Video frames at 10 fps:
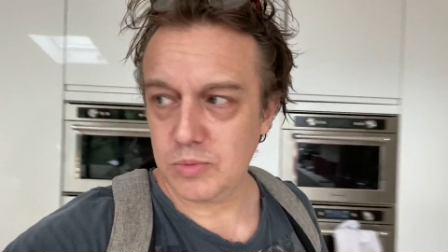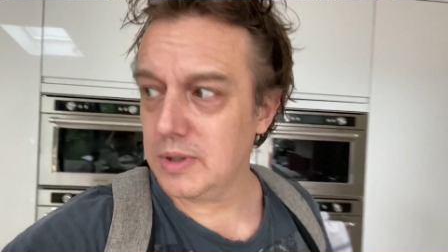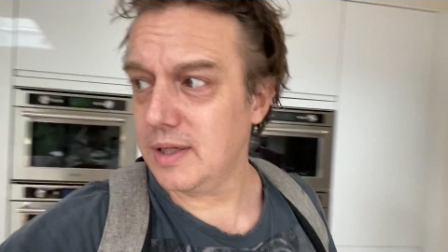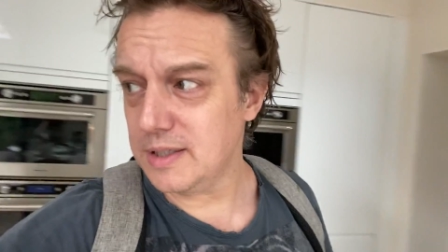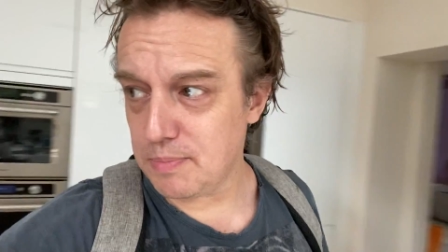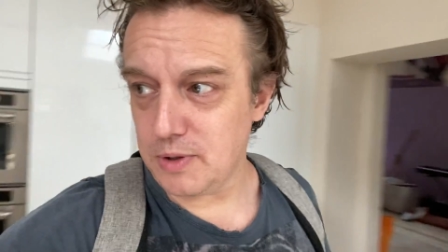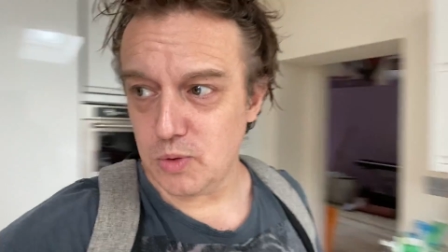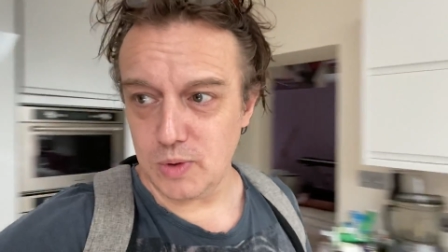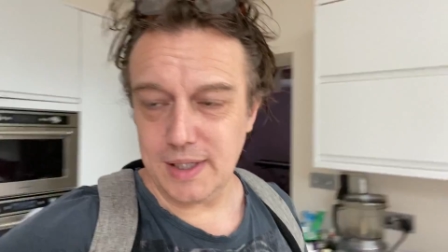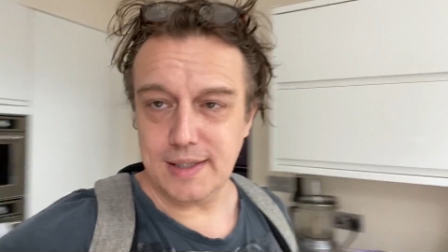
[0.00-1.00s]
Well, no, let's put it
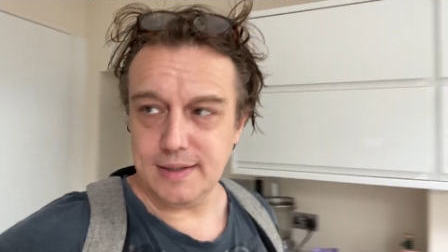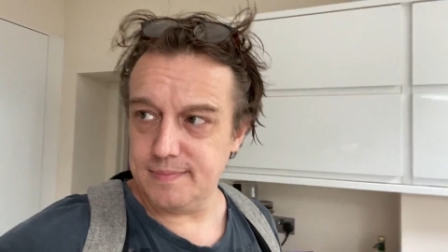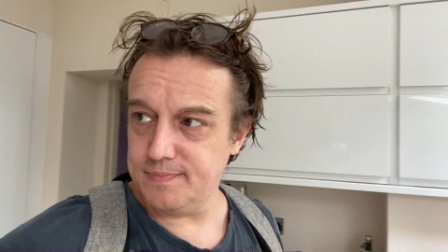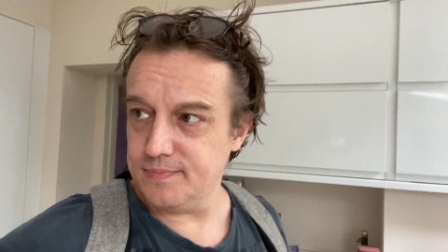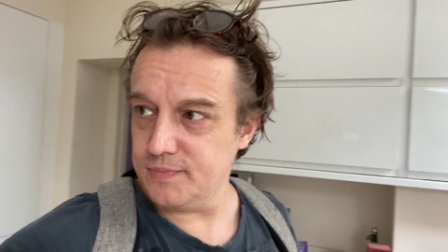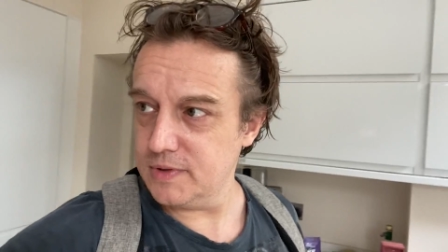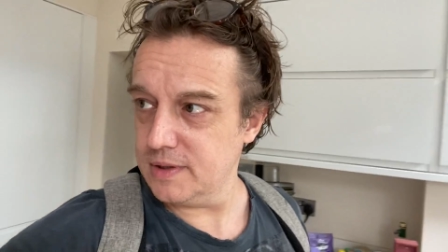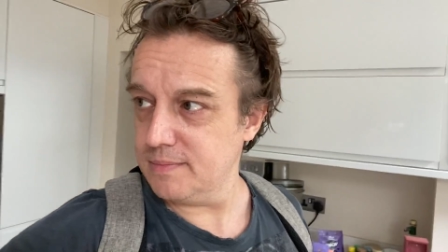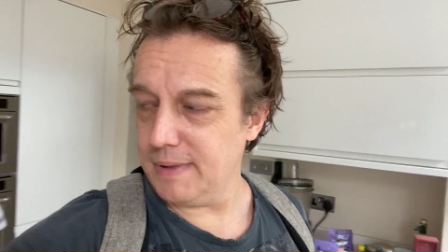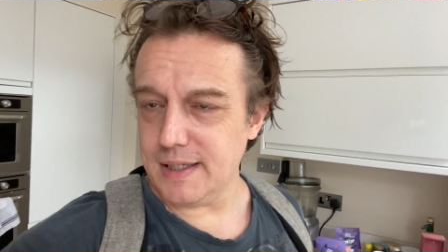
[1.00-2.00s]
all in.
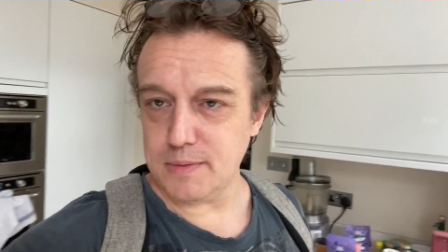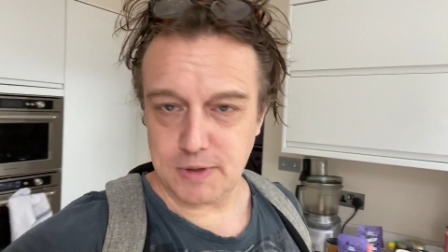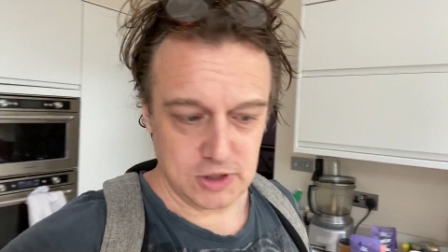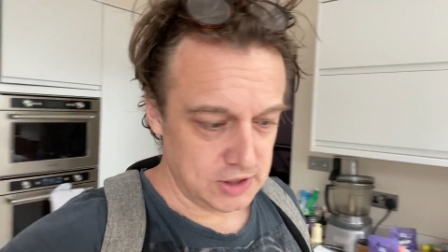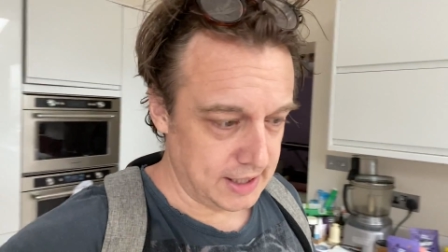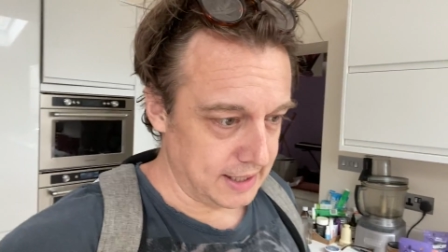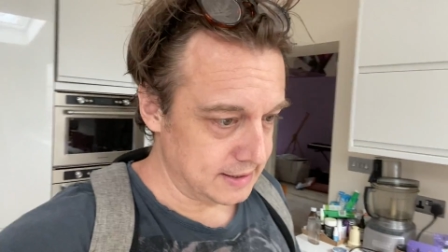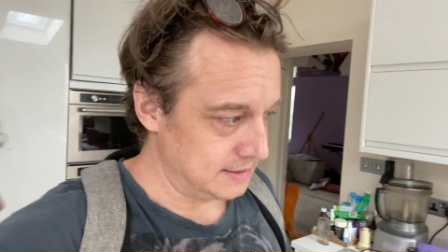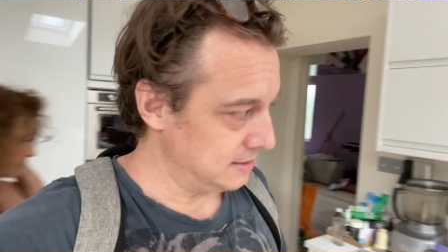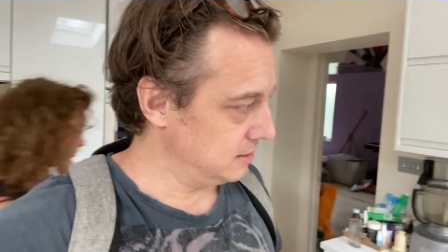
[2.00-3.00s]
Make as much as you
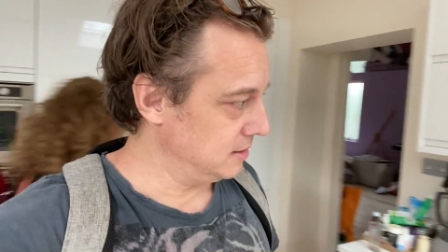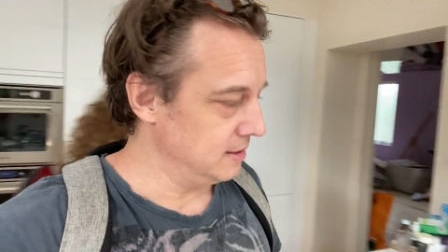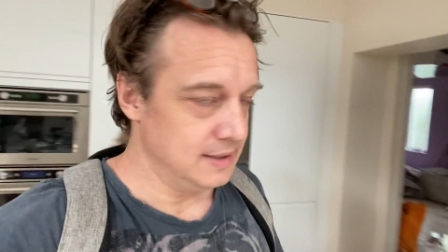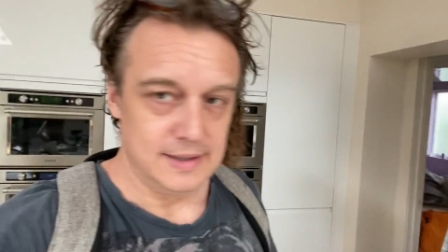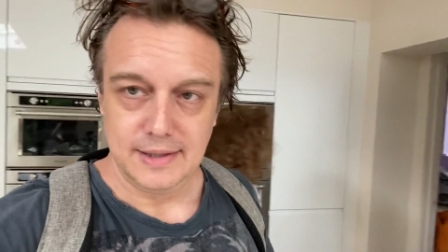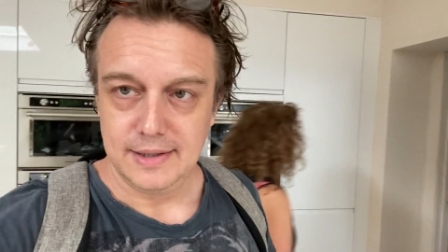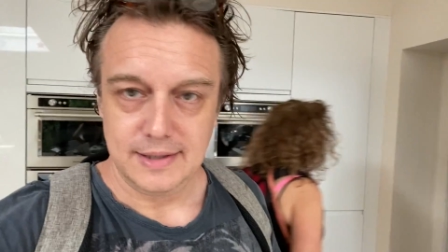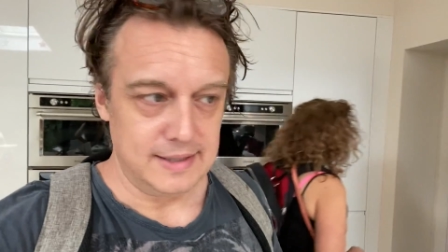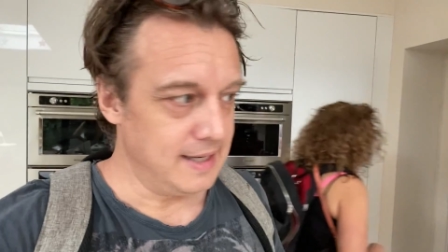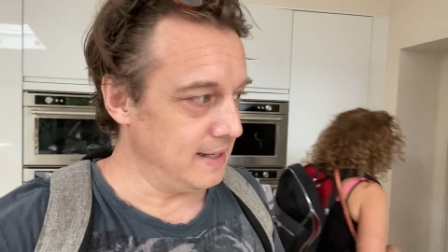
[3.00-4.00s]
can.
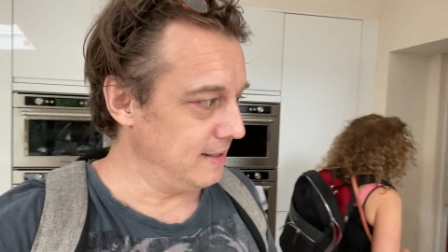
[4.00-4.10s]
Yeah. yeah